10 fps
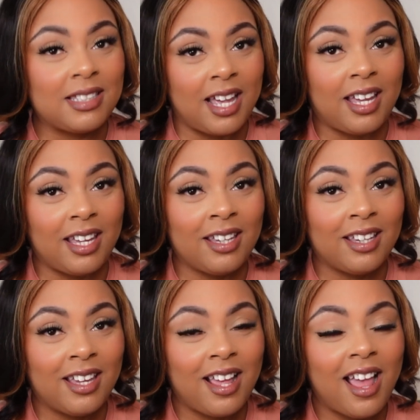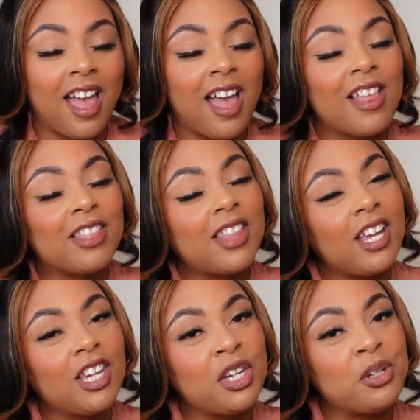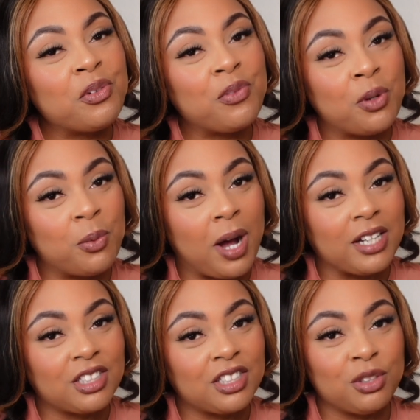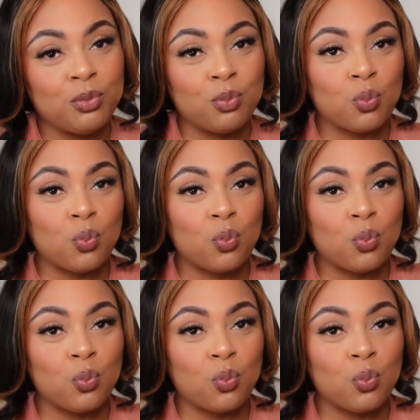say, thank you for watching.